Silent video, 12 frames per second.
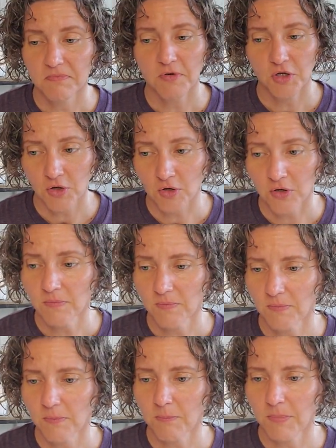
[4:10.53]
Sure,
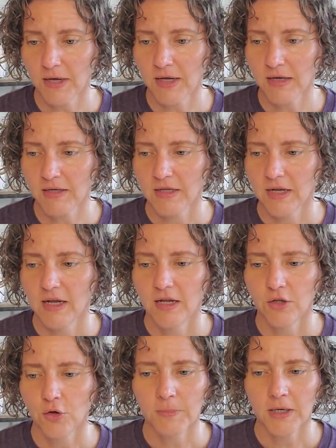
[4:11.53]
but you'll